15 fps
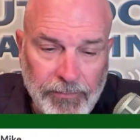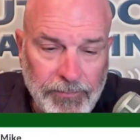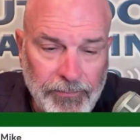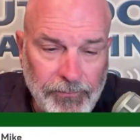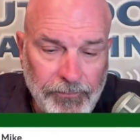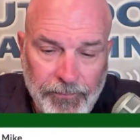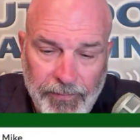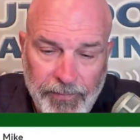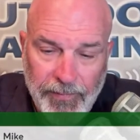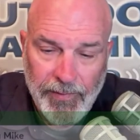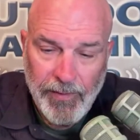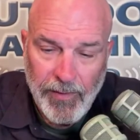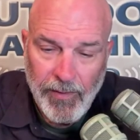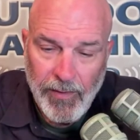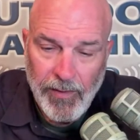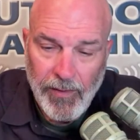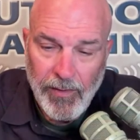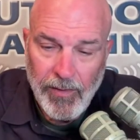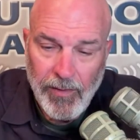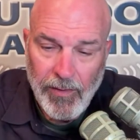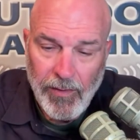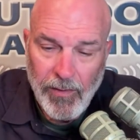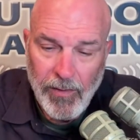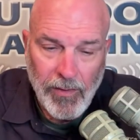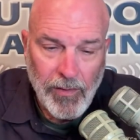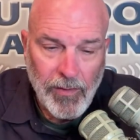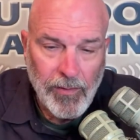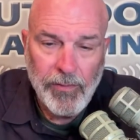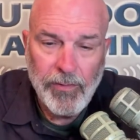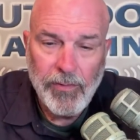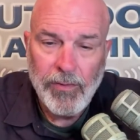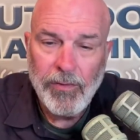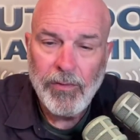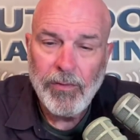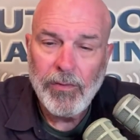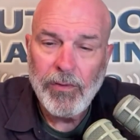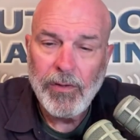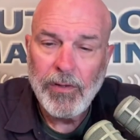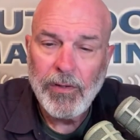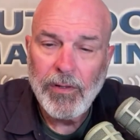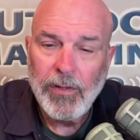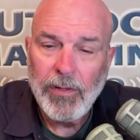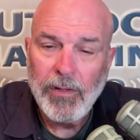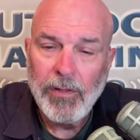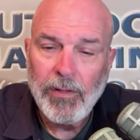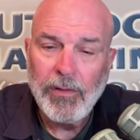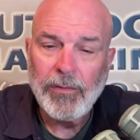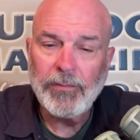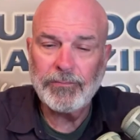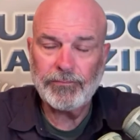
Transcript: Five, four, three,